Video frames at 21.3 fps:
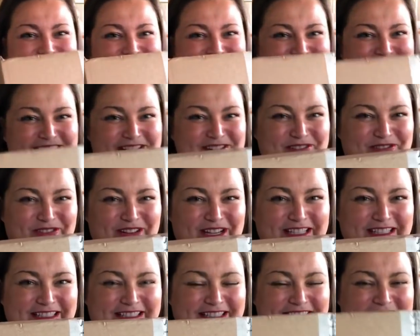Stitch
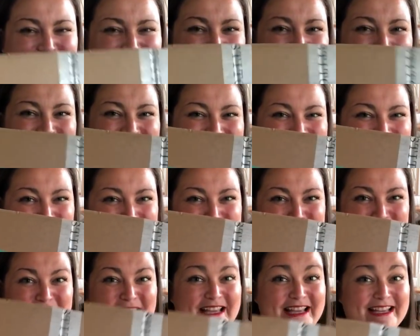Fix.
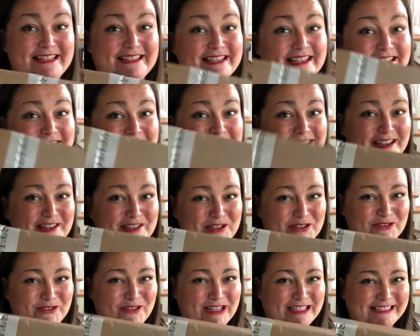Yep, it's a
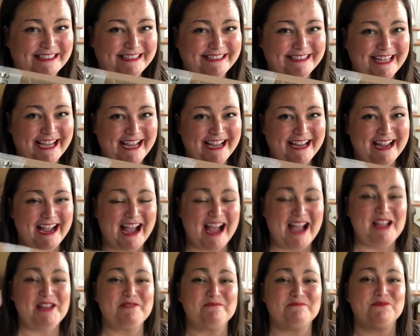Stitch Fix day.
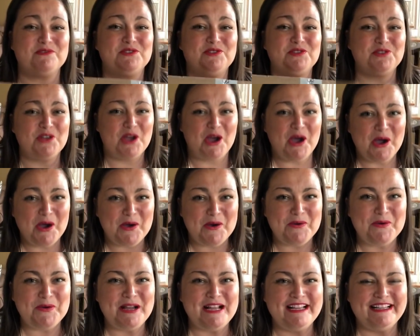I am
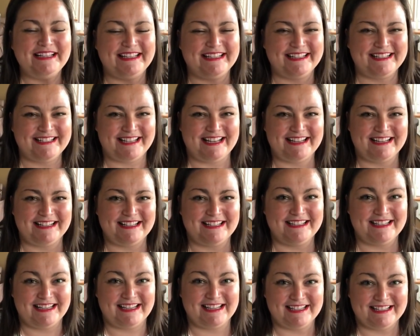so excited to
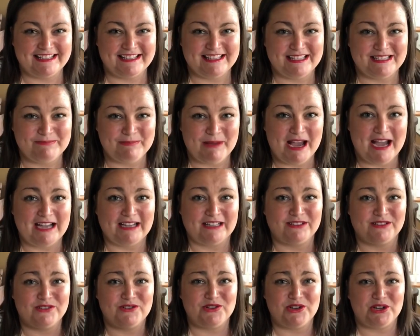dig into this
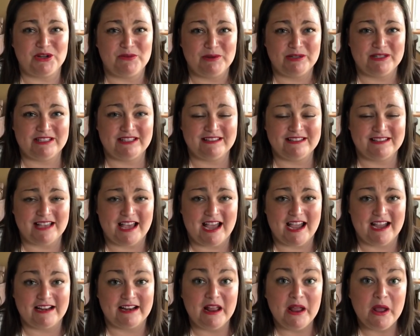box and show you what's
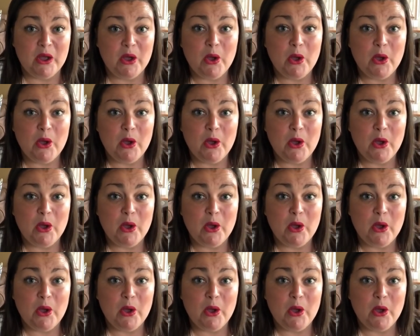inside.